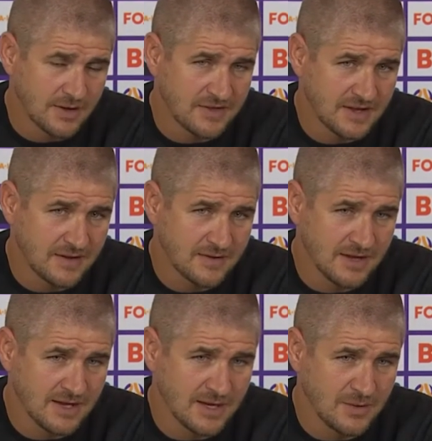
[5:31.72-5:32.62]
I think
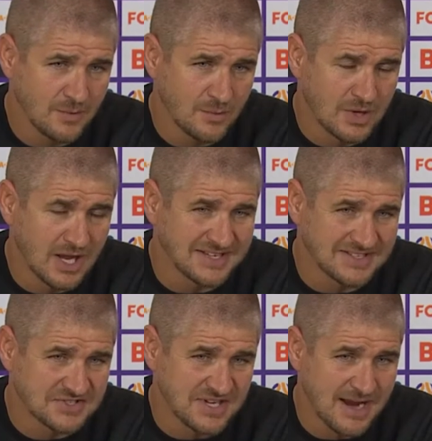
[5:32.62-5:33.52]
he would like
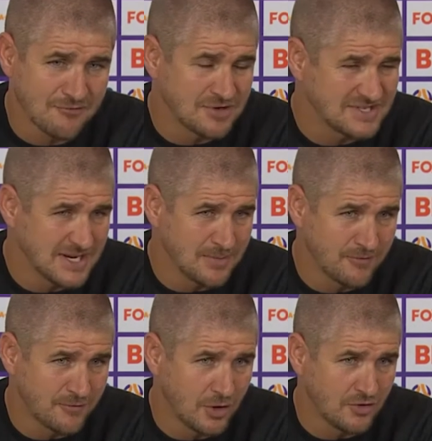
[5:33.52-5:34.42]
to see every team
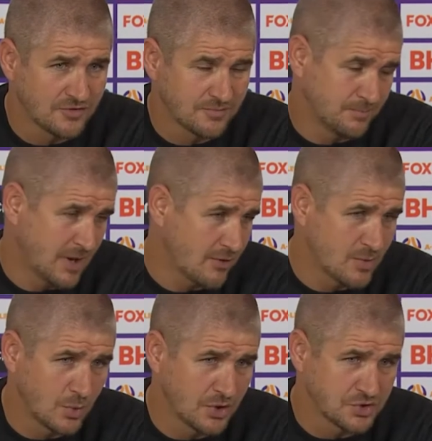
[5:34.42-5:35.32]
involved,
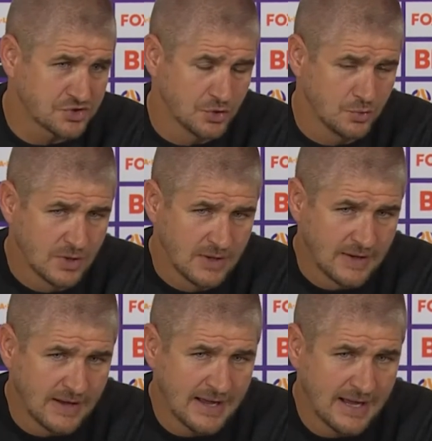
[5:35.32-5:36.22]
barring one or two.
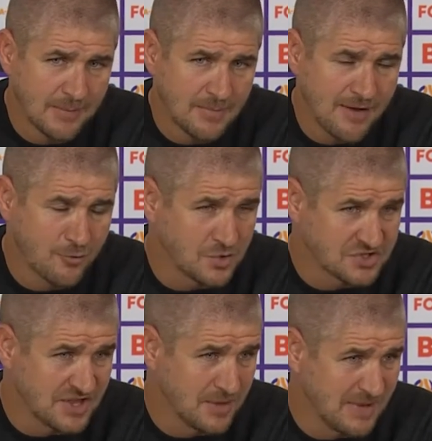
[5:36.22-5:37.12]

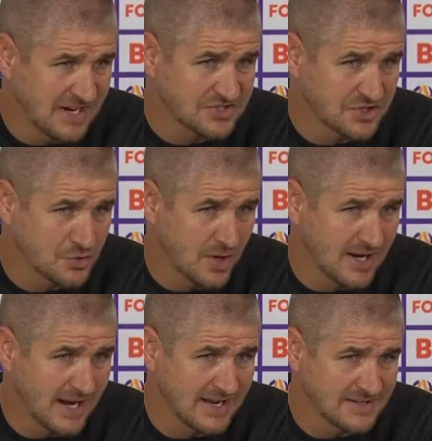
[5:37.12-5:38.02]
Everyone's in the mix to try
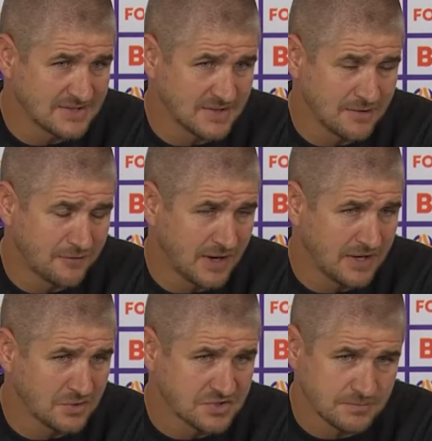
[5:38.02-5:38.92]
and get into the
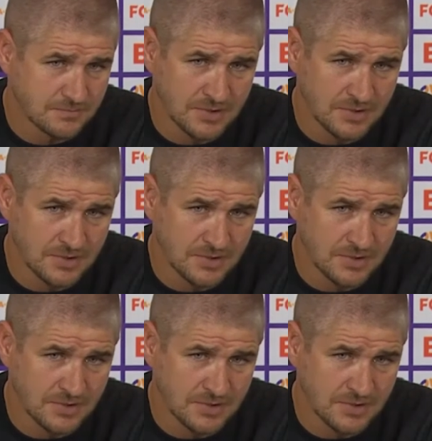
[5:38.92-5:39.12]
finals.